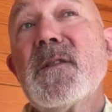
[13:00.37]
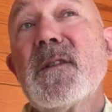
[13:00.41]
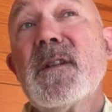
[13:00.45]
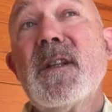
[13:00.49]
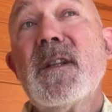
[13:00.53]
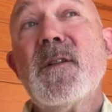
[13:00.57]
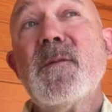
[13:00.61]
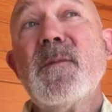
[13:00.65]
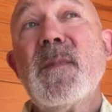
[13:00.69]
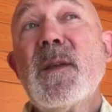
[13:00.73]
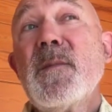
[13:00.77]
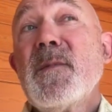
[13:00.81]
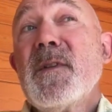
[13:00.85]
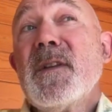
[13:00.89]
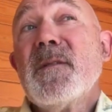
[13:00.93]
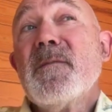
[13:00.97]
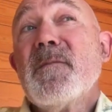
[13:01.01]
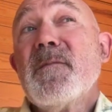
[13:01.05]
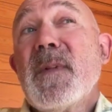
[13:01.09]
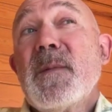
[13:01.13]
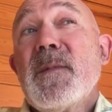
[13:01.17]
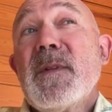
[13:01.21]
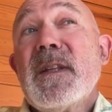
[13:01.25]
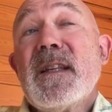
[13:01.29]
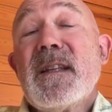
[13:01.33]
Maybe
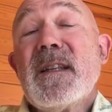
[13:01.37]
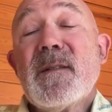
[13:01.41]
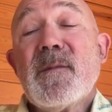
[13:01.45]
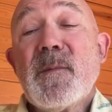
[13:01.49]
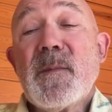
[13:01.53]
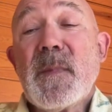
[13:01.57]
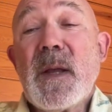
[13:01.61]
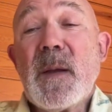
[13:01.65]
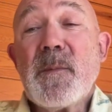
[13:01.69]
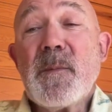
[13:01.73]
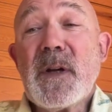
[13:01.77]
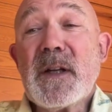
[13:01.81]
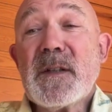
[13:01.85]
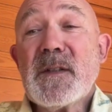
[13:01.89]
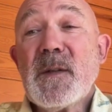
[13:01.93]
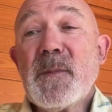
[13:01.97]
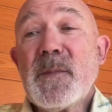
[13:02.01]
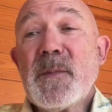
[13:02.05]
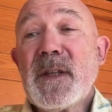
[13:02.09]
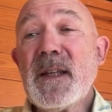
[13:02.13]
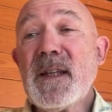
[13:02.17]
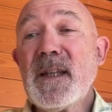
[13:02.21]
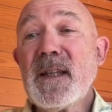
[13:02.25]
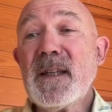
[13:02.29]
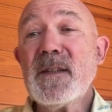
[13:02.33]
that a practice at
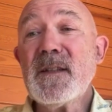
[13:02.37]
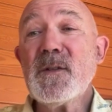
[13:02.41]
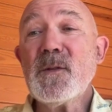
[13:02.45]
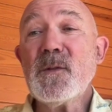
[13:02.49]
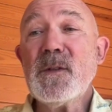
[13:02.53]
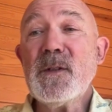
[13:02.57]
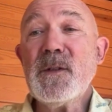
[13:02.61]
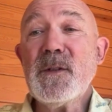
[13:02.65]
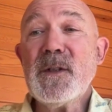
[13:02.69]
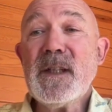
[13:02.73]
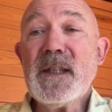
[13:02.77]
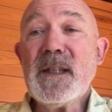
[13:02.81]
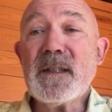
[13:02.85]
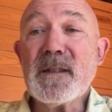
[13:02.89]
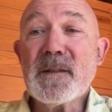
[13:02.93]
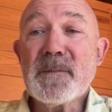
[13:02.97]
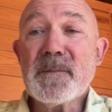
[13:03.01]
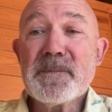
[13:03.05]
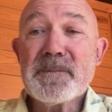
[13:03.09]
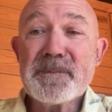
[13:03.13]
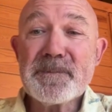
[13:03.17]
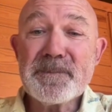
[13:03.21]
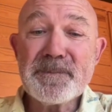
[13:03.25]
the beginning is all you need.